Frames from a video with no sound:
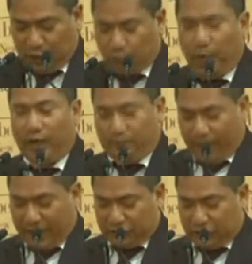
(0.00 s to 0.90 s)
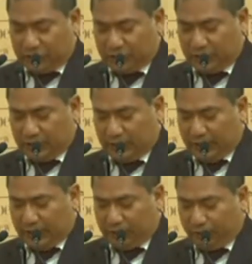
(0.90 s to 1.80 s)
The 12 factors
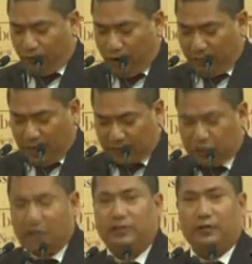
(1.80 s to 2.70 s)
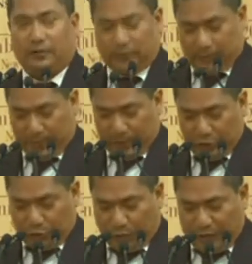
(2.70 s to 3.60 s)
in it form a circle
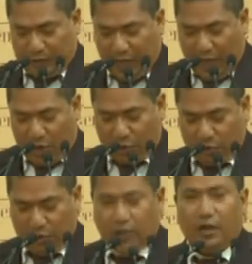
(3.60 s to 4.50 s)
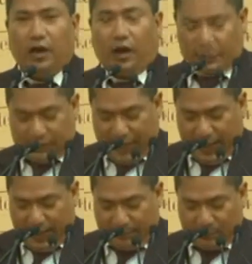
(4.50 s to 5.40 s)
showing how
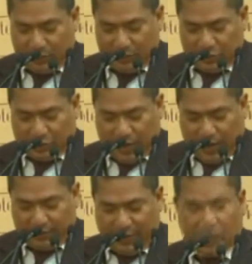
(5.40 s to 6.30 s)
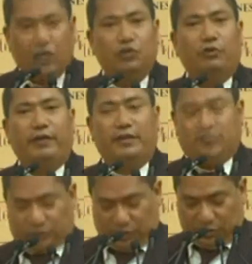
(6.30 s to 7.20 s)
untamed desire and
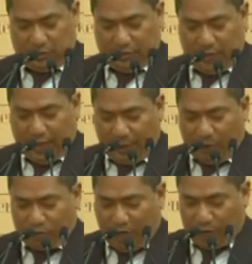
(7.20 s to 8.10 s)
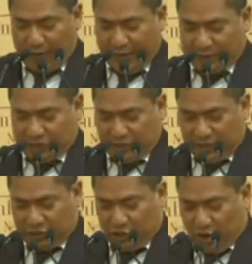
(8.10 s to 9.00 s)
ignorance about our
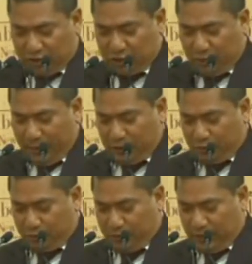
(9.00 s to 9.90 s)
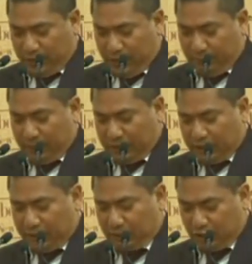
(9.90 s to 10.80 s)
existence cause humans to be
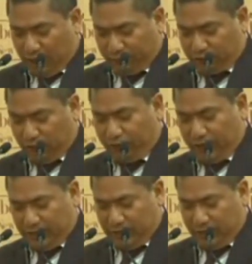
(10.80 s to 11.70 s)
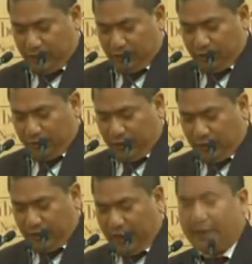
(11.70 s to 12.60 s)
victims of suffering,
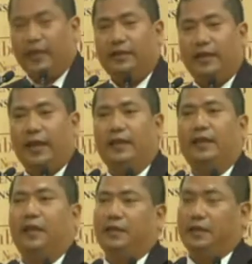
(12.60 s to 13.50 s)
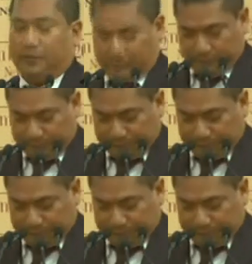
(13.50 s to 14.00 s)
reborn again and again.